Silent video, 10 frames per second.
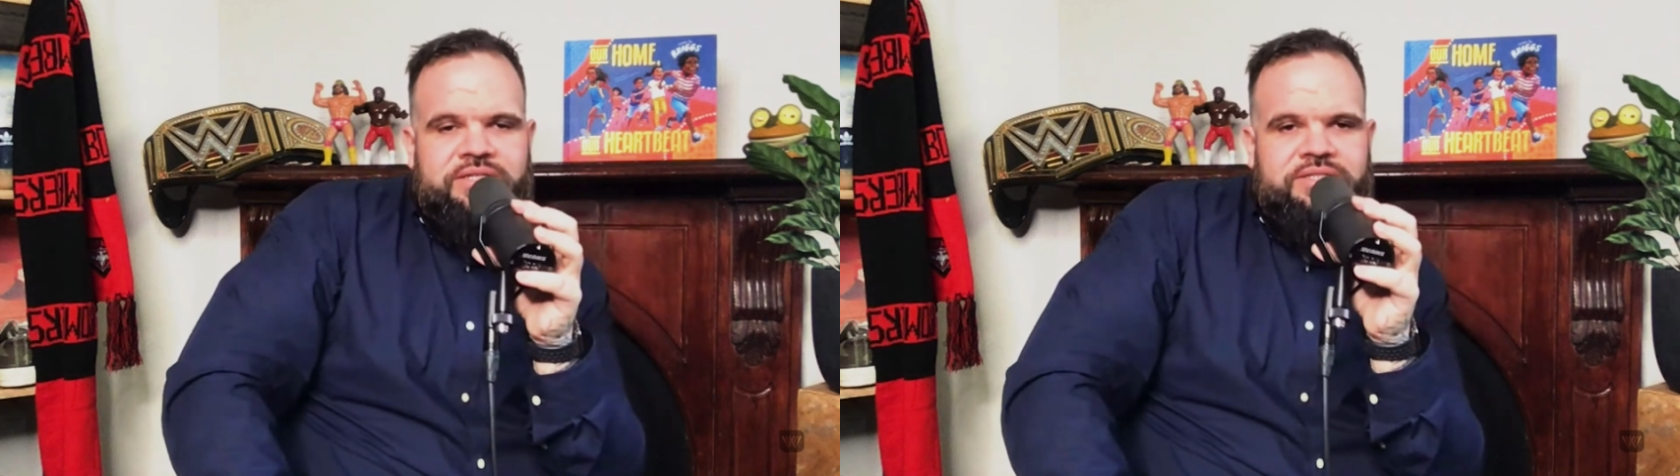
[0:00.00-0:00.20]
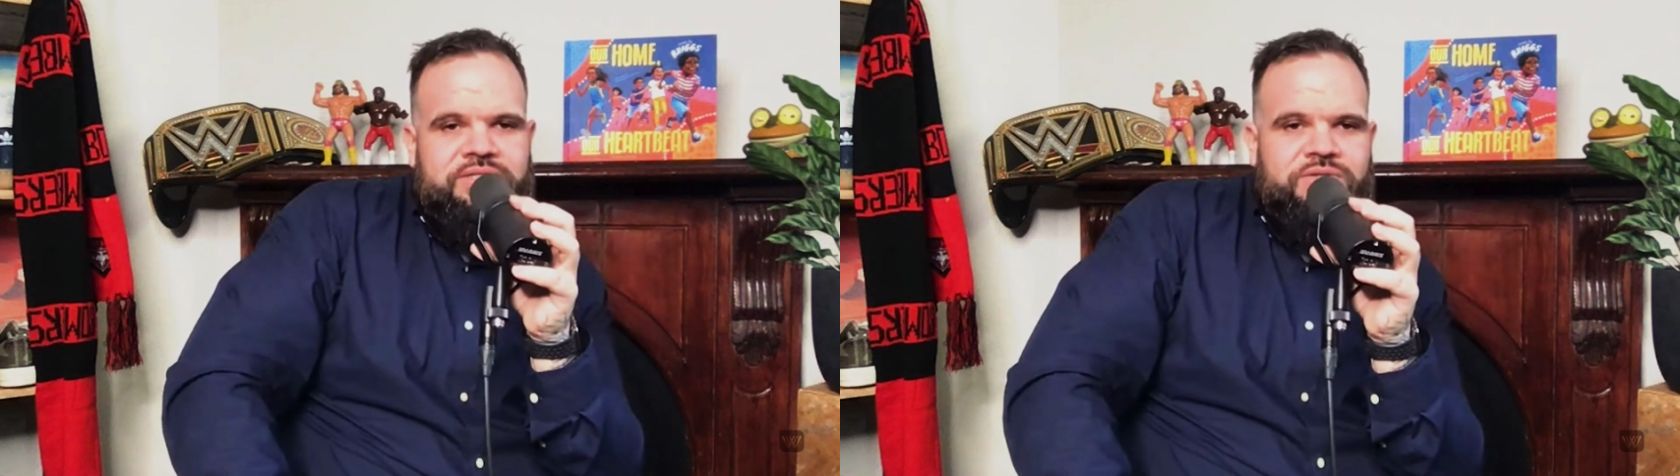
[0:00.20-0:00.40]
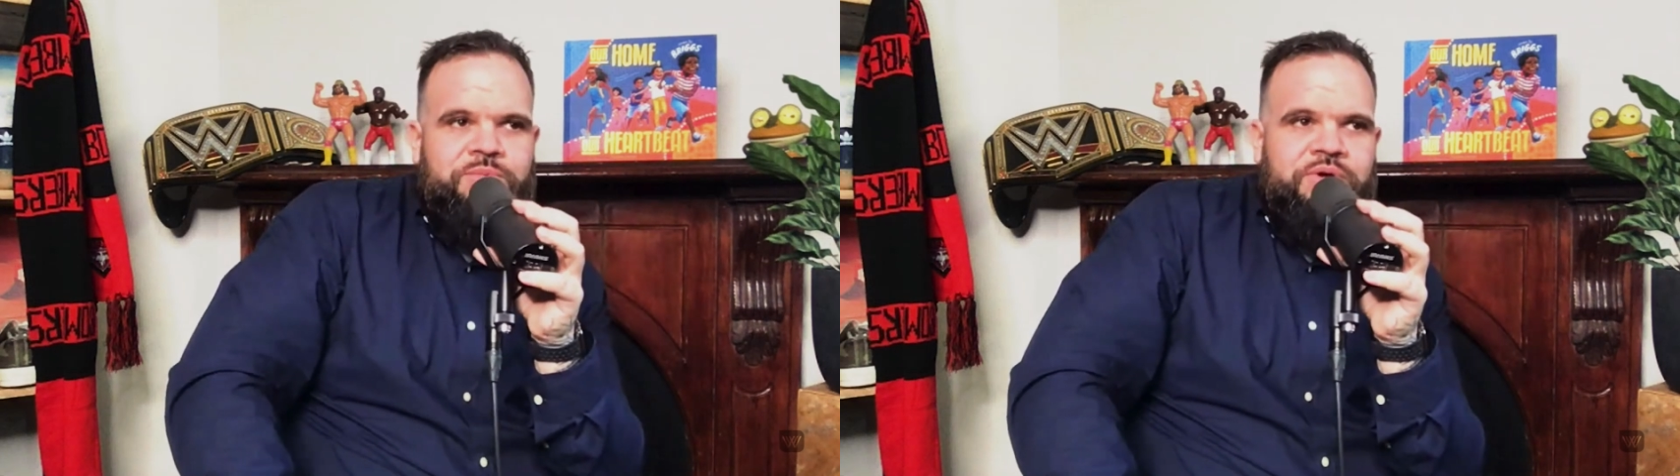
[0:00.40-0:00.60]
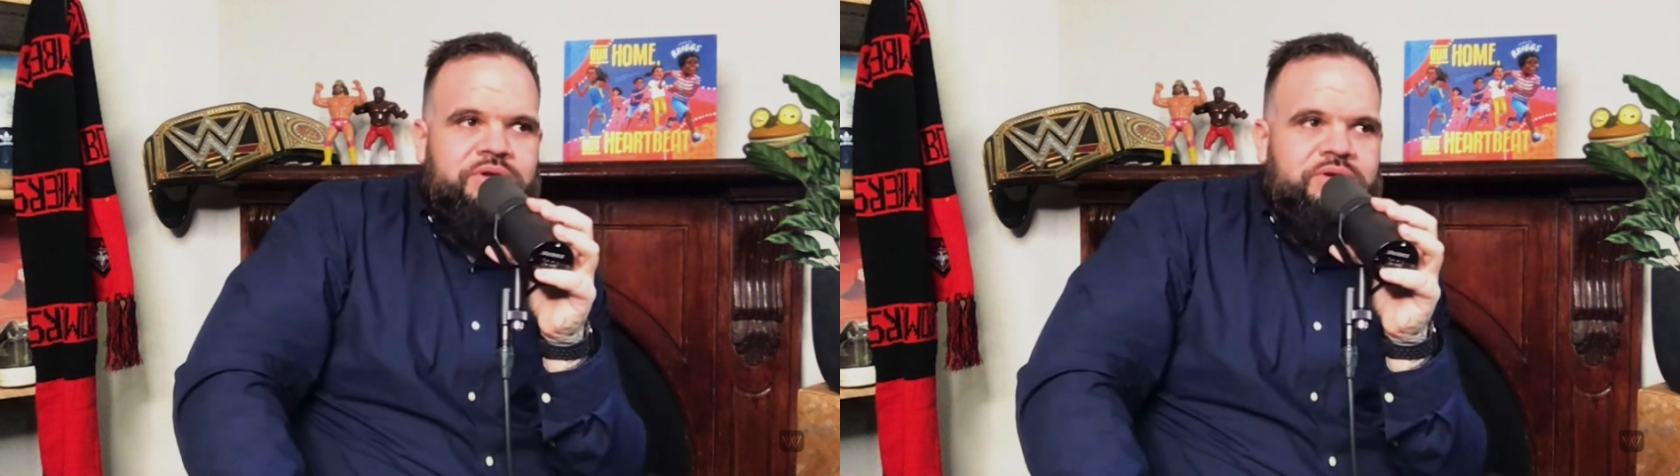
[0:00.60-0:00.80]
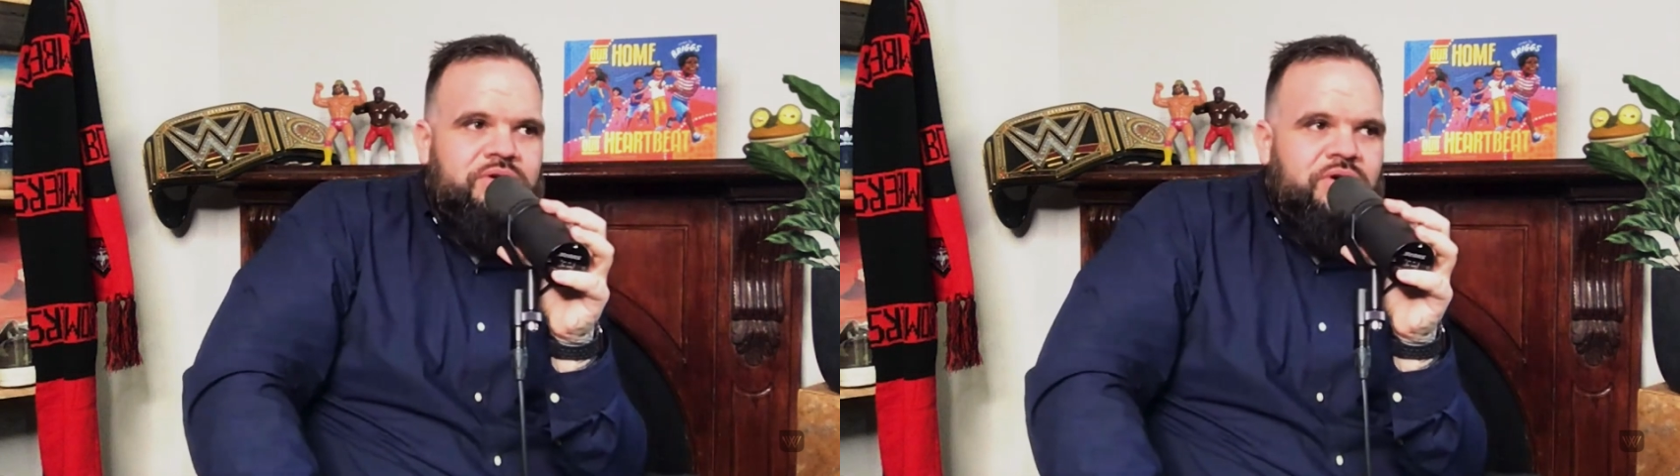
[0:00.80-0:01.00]

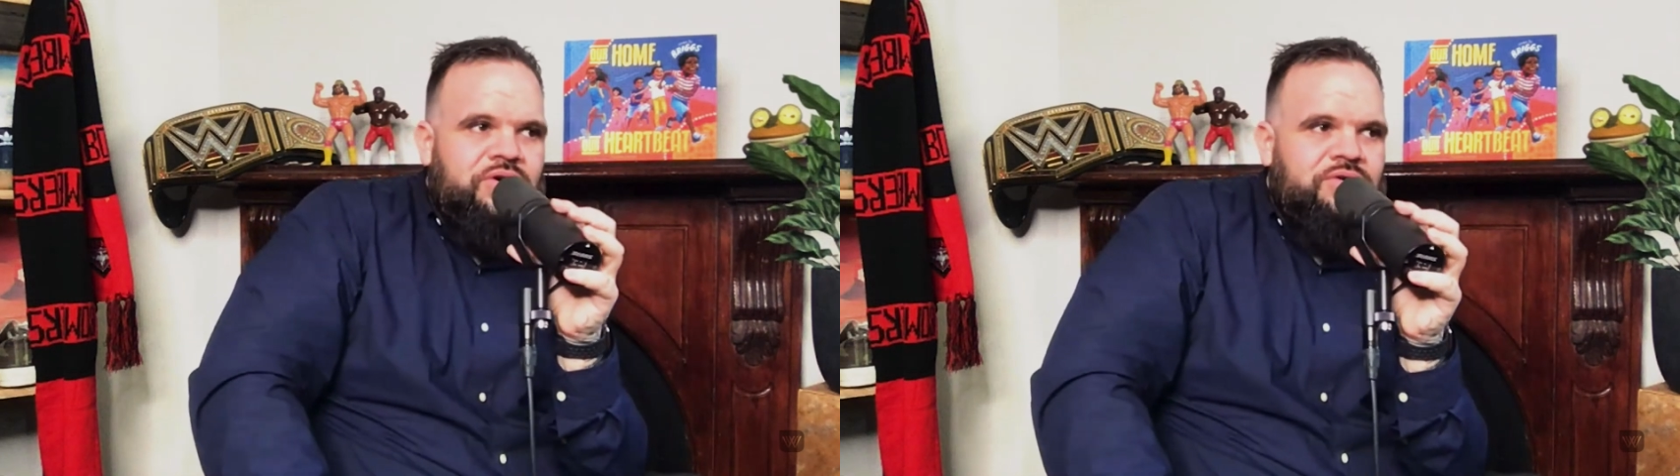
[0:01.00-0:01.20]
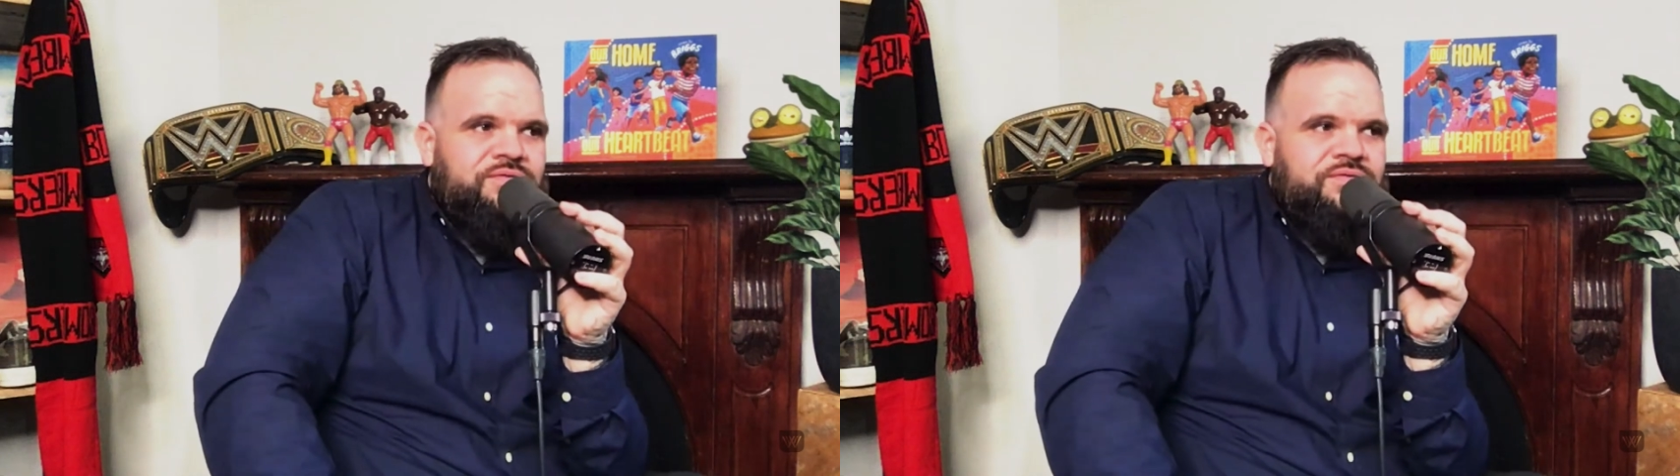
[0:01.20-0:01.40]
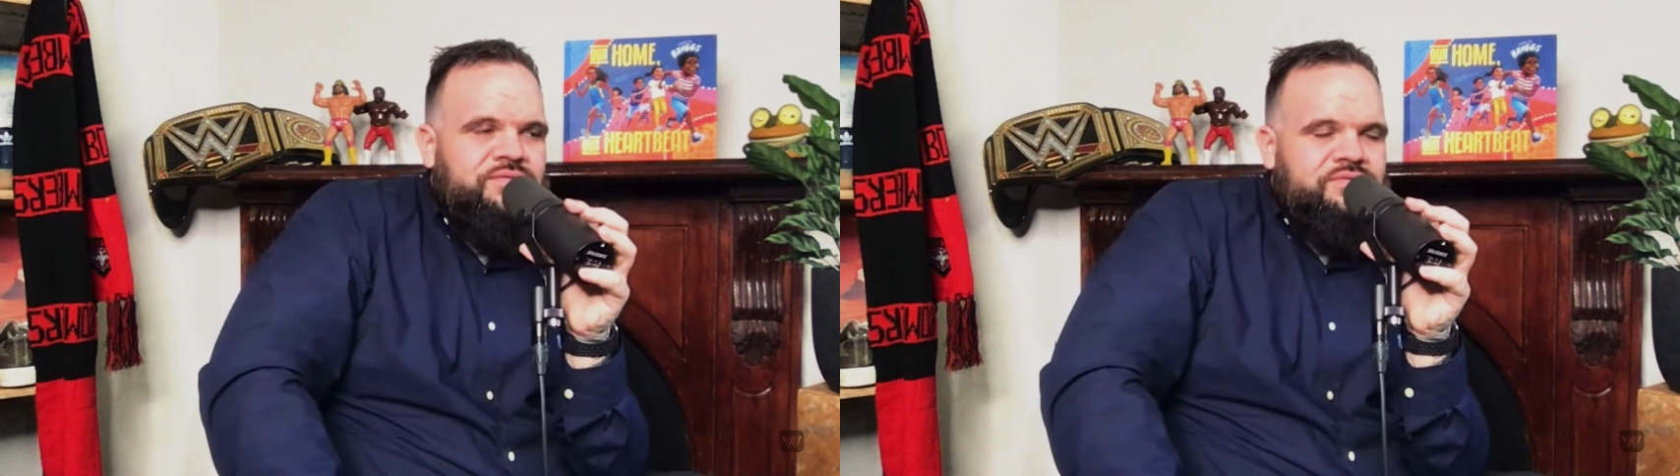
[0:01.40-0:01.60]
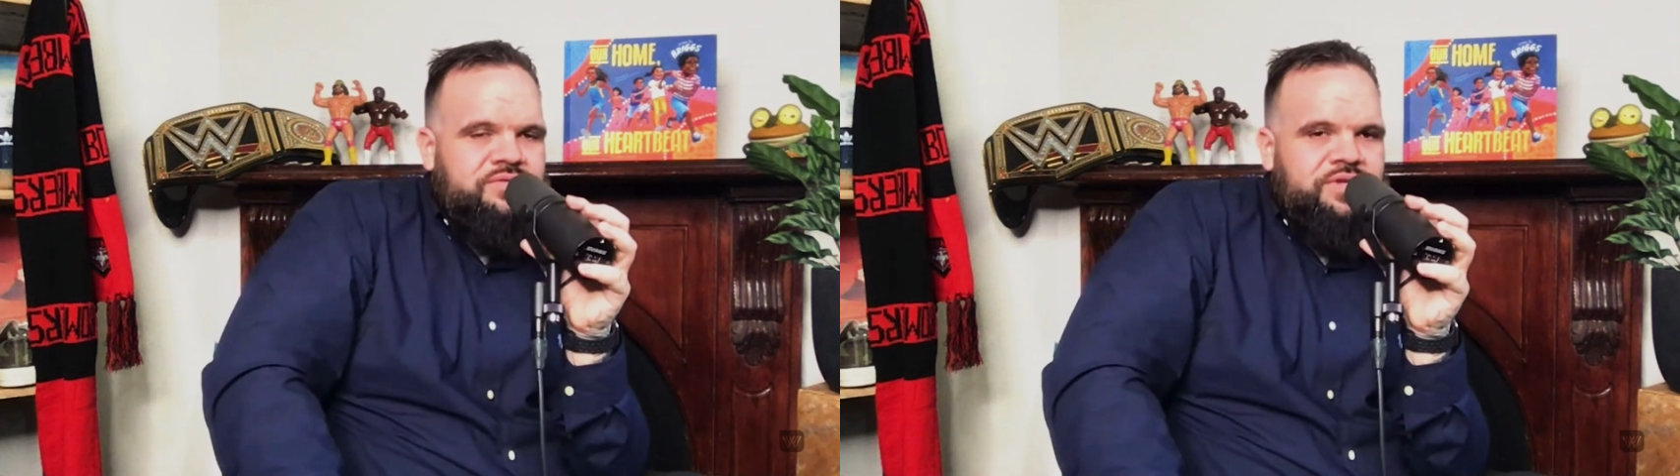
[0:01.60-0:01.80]
consumer of